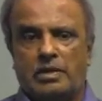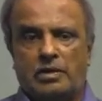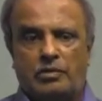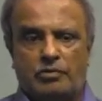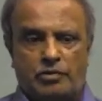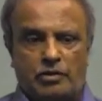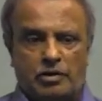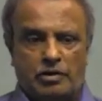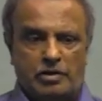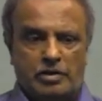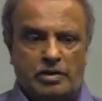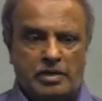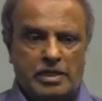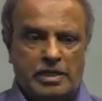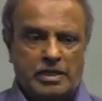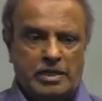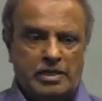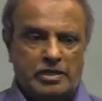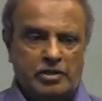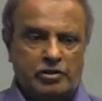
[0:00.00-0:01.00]

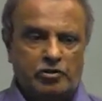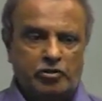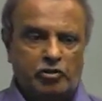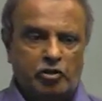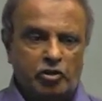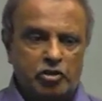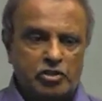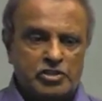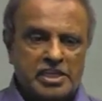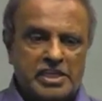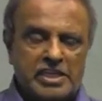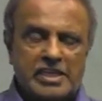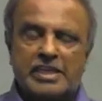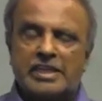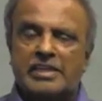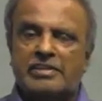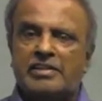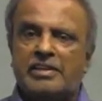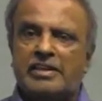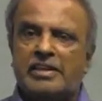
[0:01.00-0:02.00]
for so
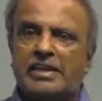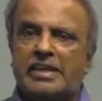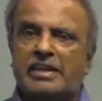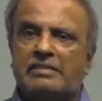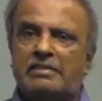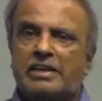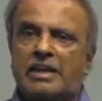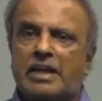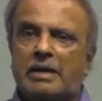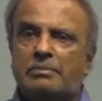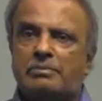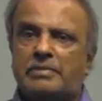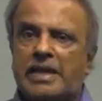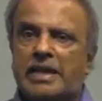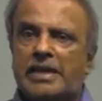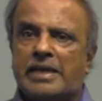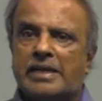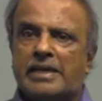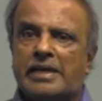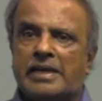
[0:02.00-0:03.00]
generously giving up
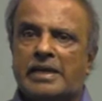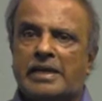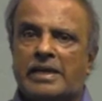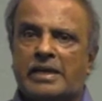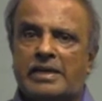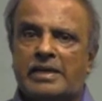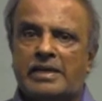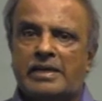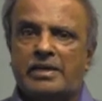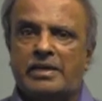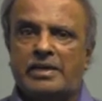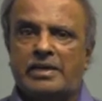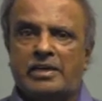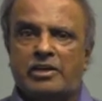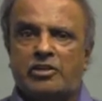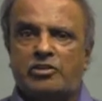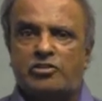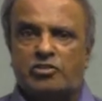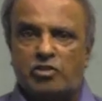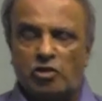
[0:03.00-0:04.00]
their
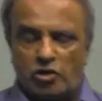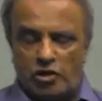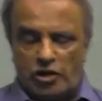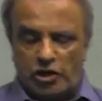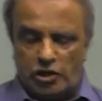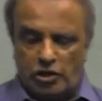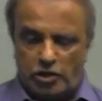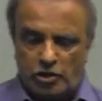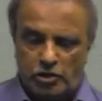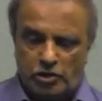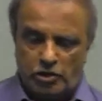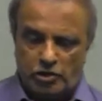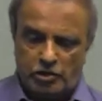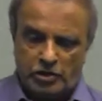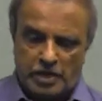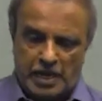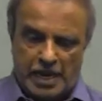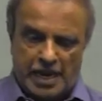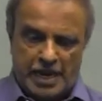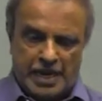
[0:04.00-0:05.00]
studio
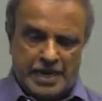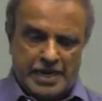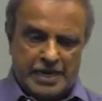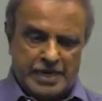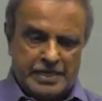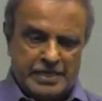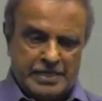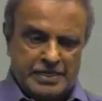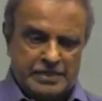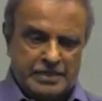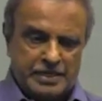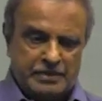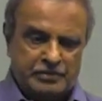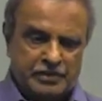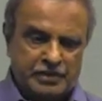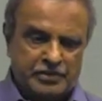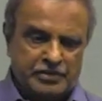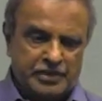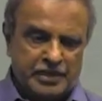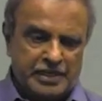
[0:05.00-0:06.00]
and the
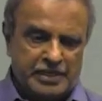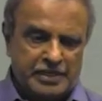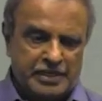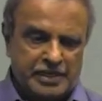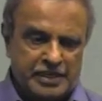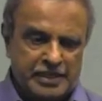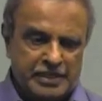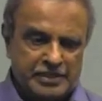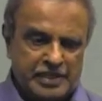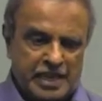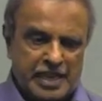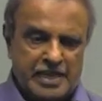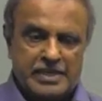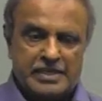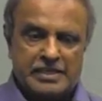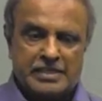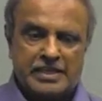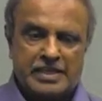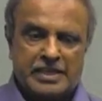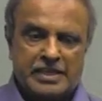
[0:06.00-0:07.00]
facilities
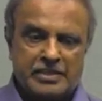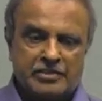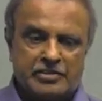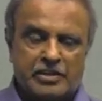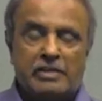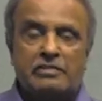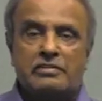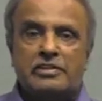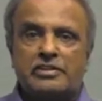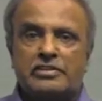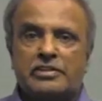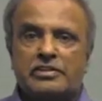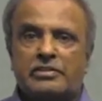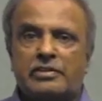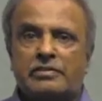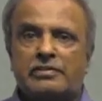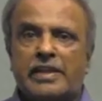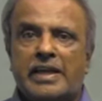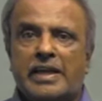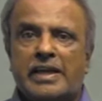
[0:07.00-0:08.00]
and the services
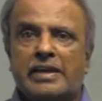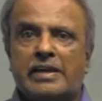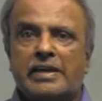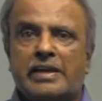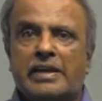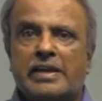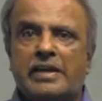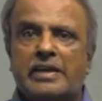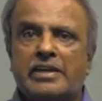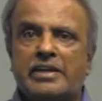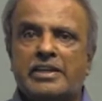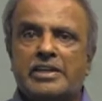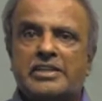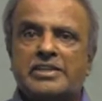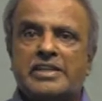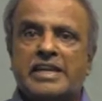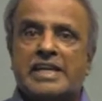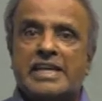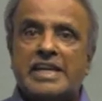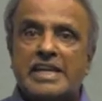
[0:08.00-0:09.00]
of their
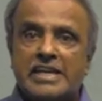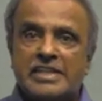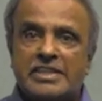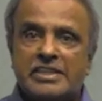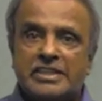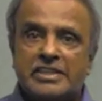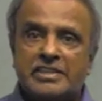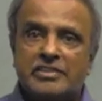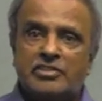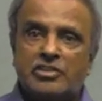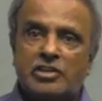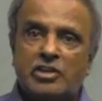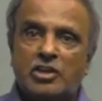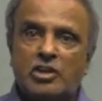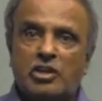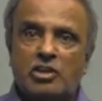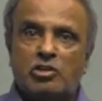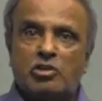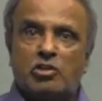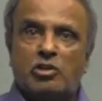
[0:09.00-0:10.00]
technicians
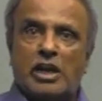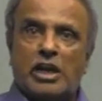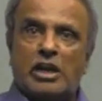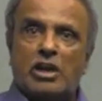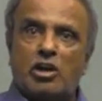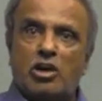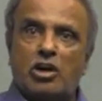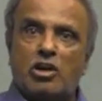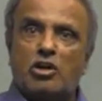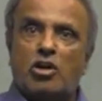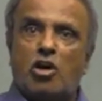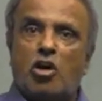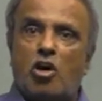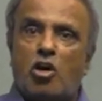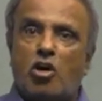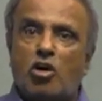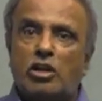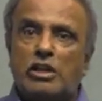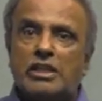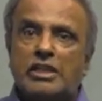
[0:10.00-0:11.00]
to record
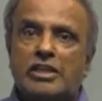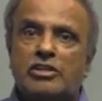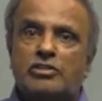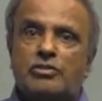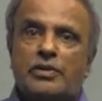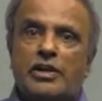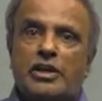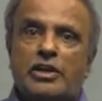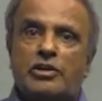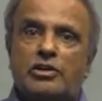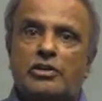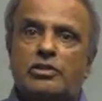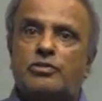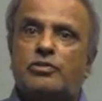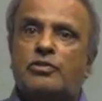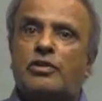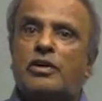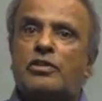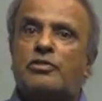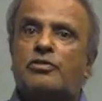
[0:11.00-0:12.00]
all these videos
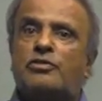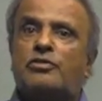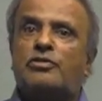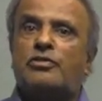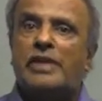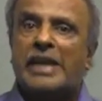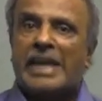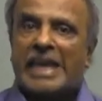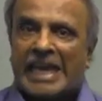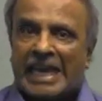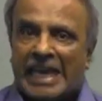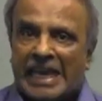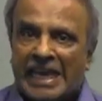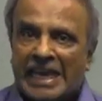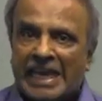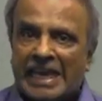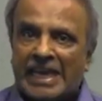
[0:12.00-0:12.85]
for free.